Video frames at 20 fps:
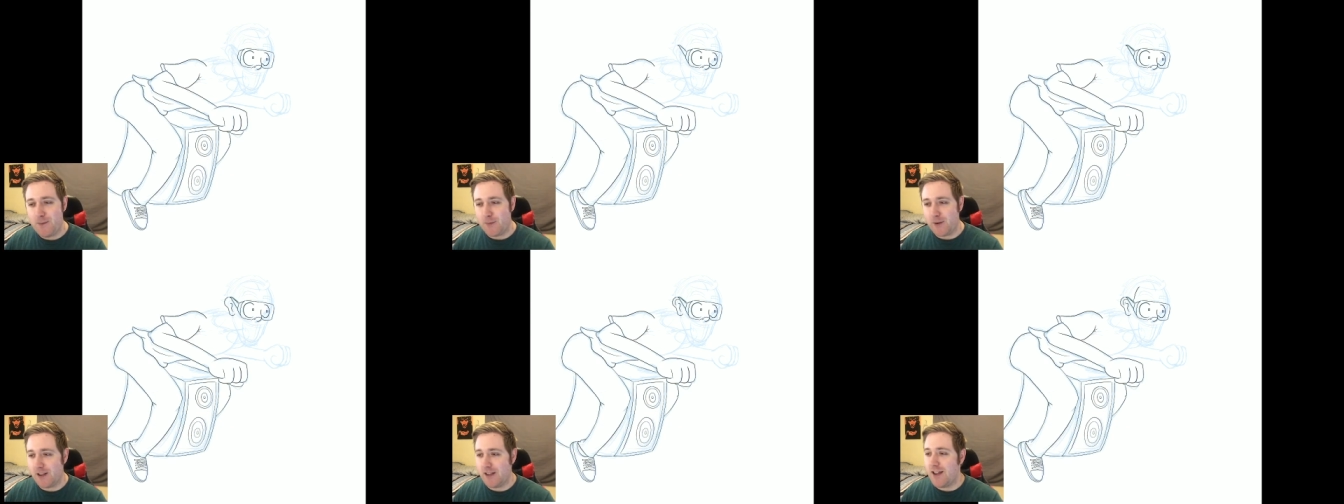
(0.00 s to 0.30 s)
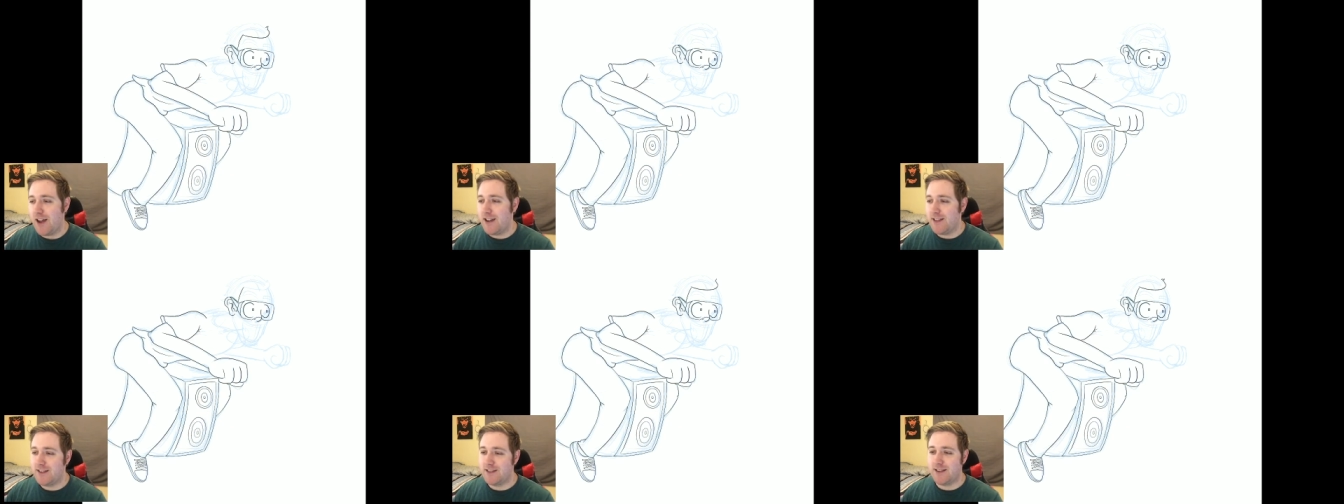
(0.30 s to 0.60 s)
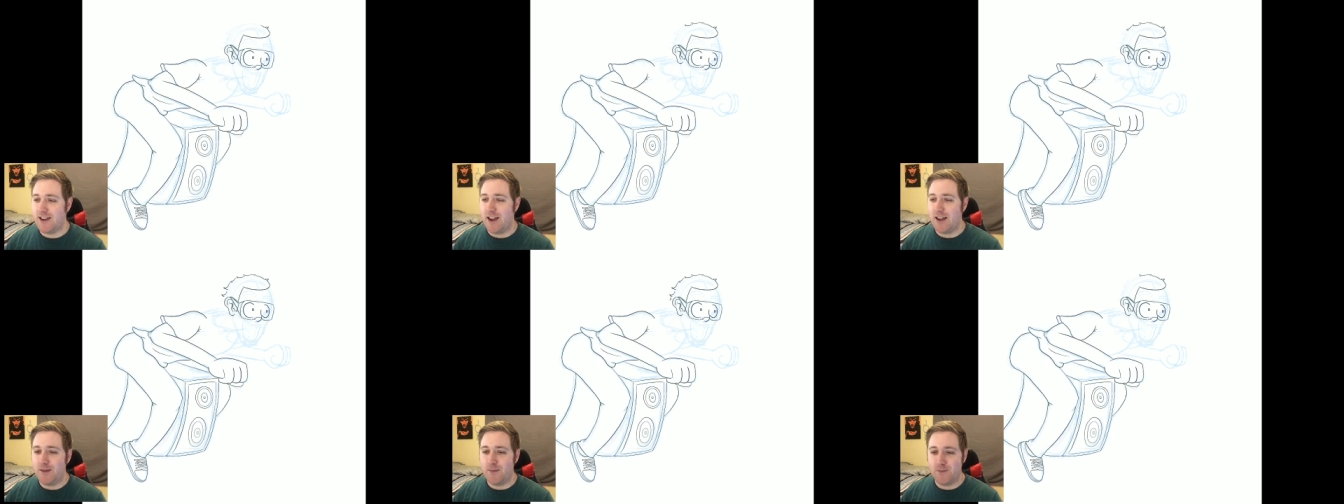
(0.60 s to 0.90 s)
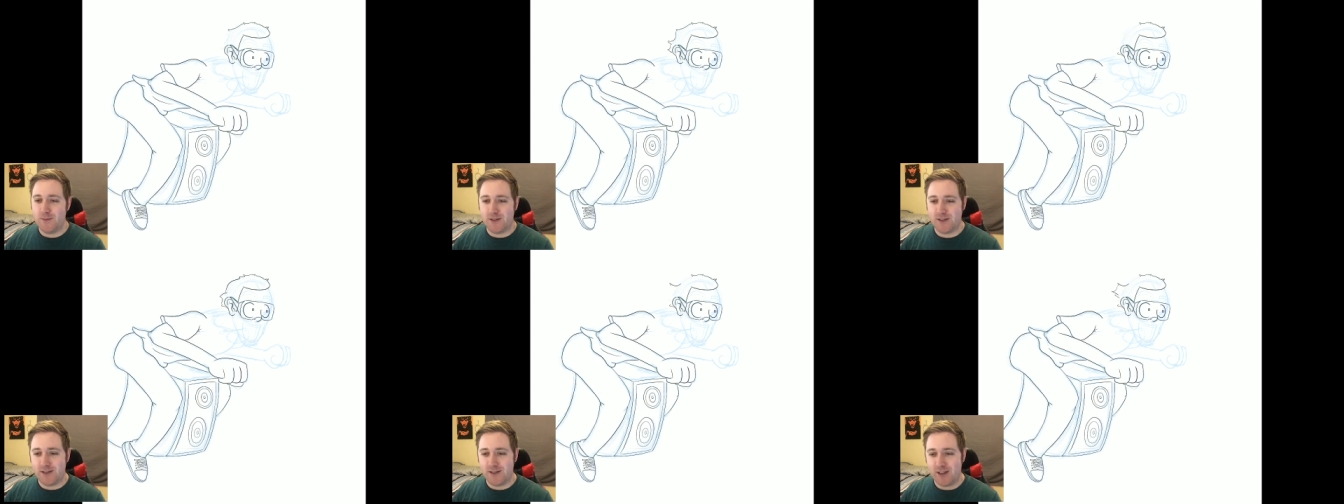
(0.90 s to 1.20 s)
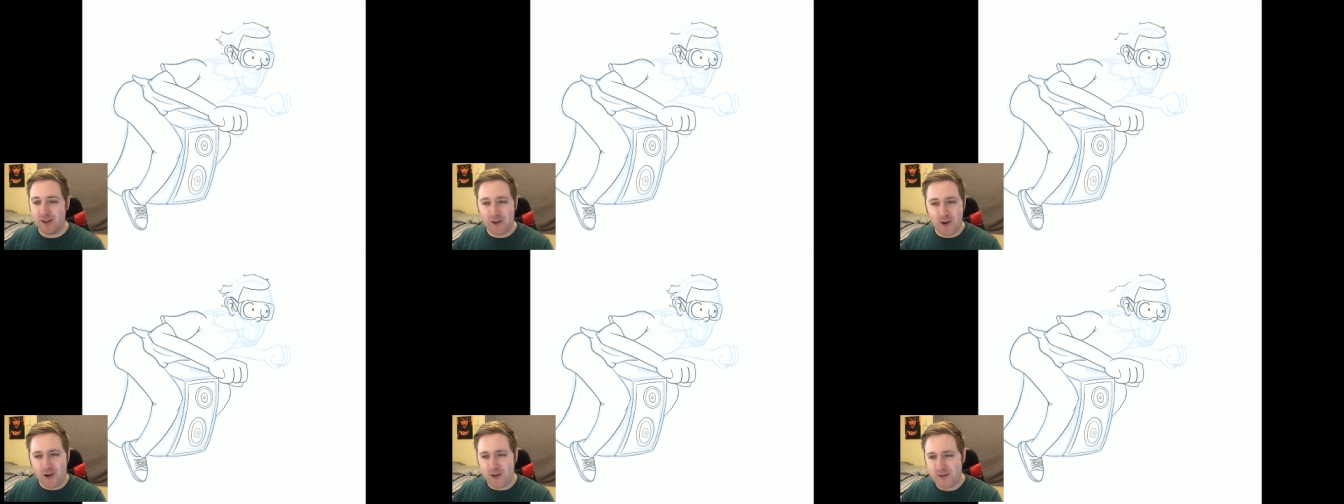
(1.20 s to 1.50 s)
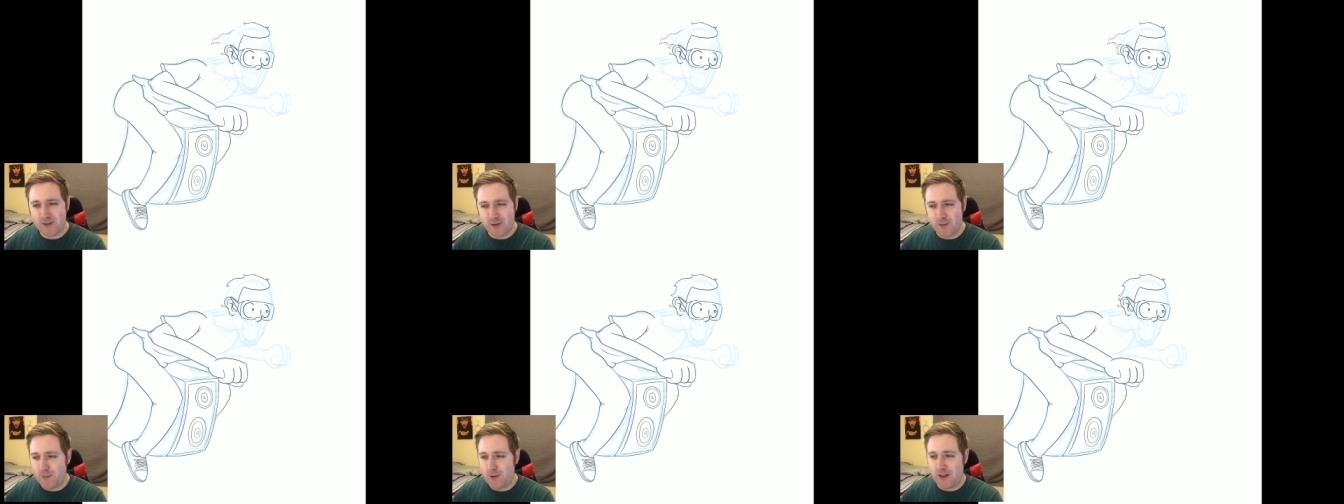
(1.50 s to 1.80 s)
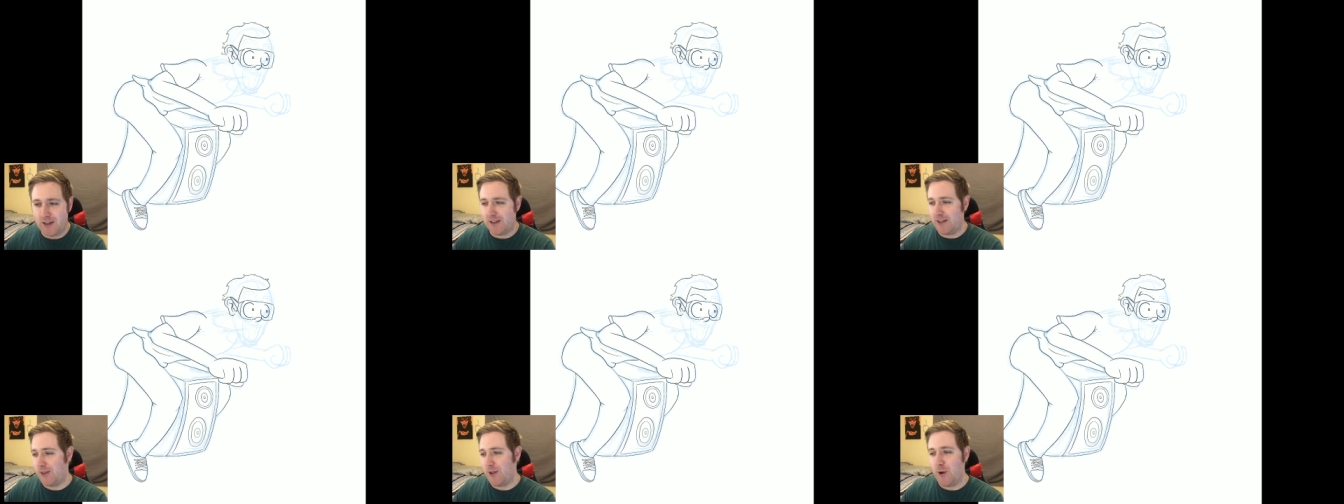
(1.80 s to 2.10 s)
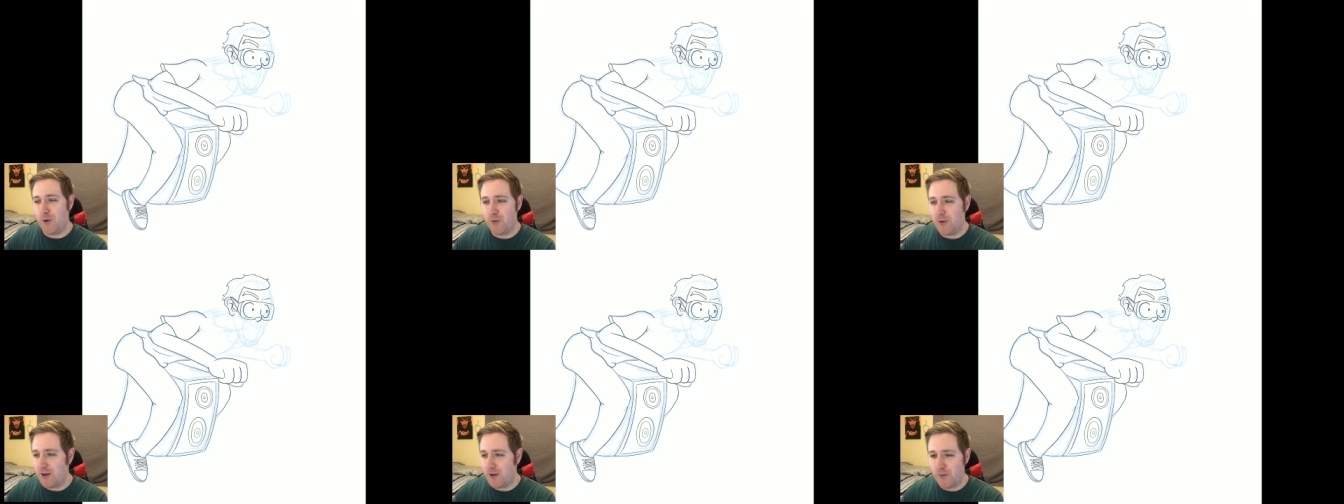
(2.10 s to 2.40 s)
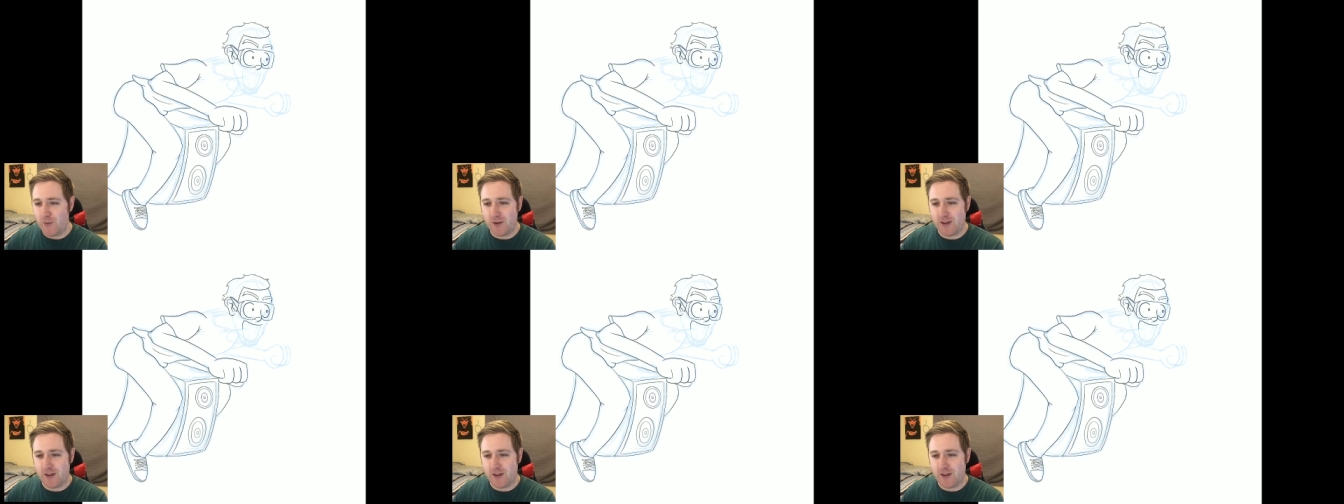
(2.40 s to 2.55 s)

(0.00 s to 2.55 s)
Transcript: But a lot of the times the guns are being loaded